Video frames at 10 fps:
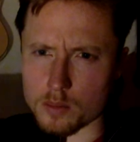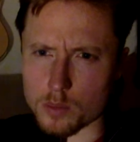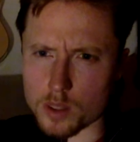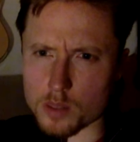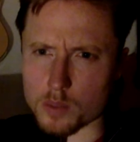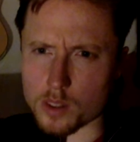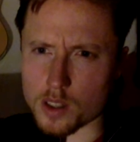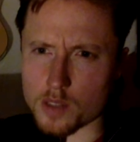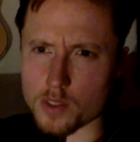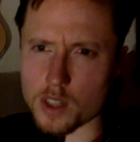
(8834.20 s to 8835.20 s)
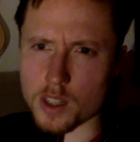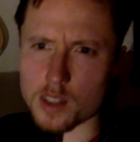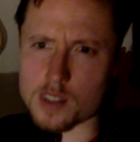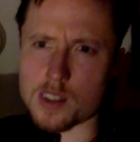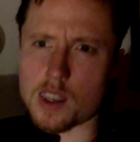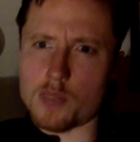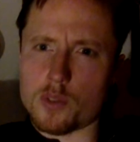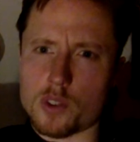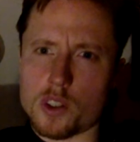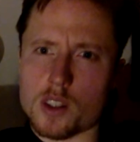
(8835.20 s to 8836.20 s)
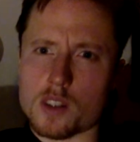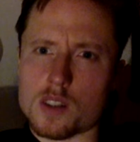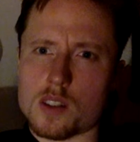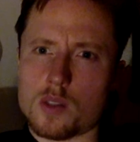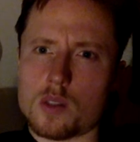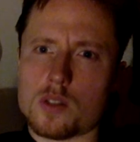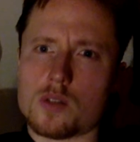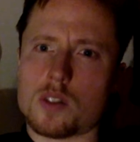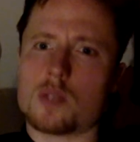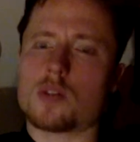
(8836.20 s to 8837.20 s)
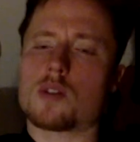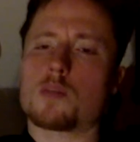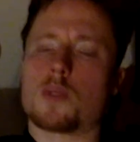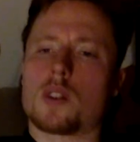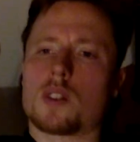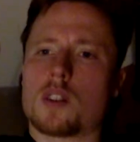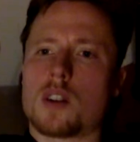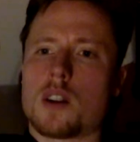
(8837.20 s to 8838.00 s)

Votivkirche scaffolding is also a good spot.